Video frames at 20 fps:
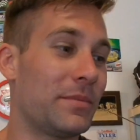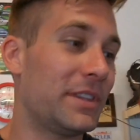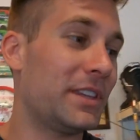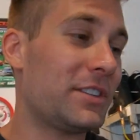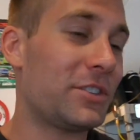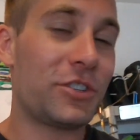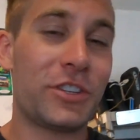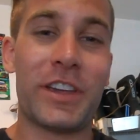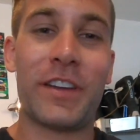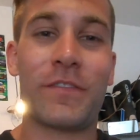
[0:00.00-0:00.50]
This
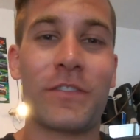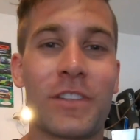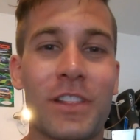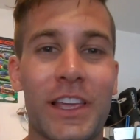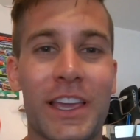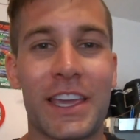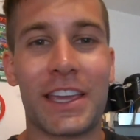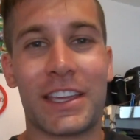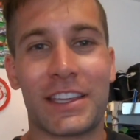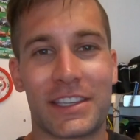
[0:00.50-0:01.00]

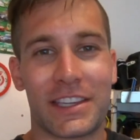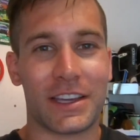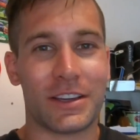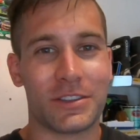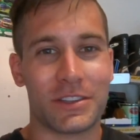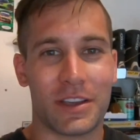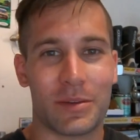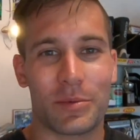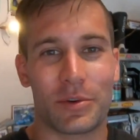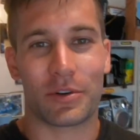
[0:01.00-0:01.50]
Chevrolet has
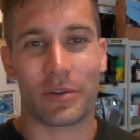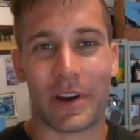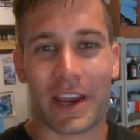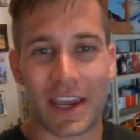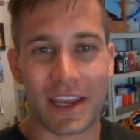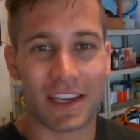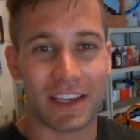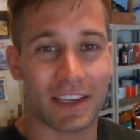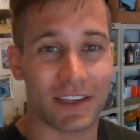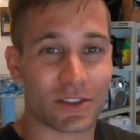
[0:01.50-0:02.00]
held up
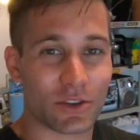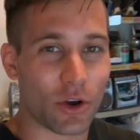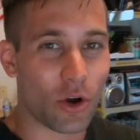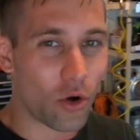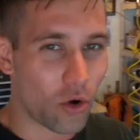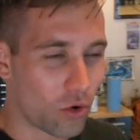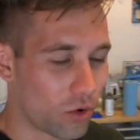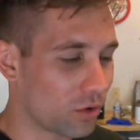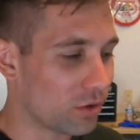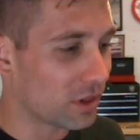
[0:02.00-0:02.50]
great its whole